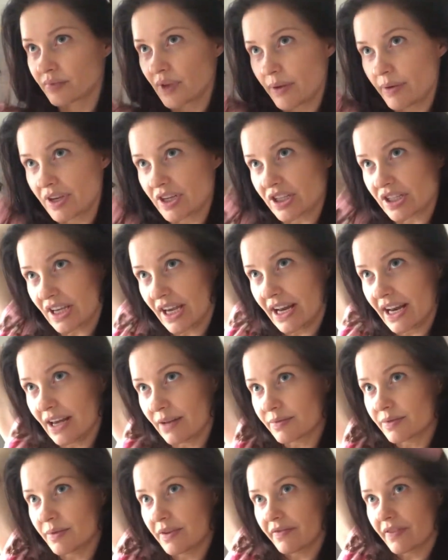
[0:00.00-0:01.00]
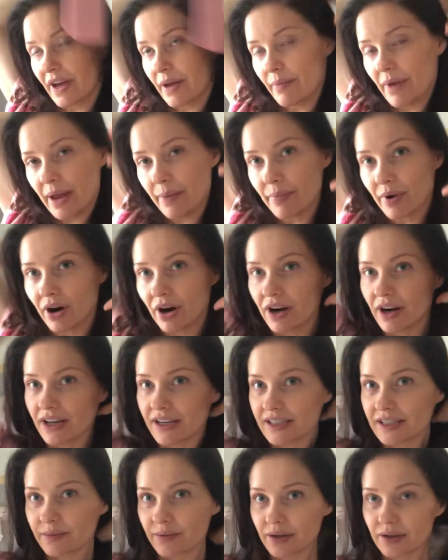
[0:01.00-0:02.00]
Maybe it just kind of helps me find my part,
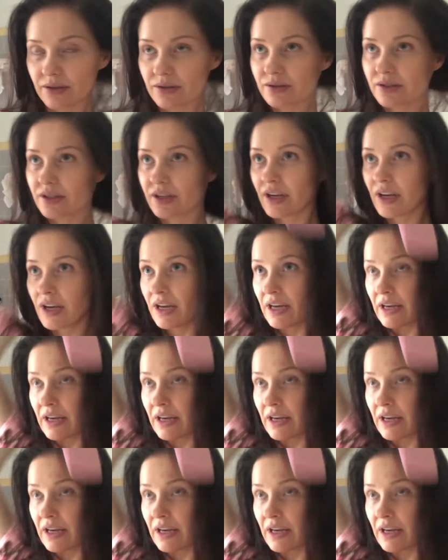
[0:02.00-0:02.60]
I suppose.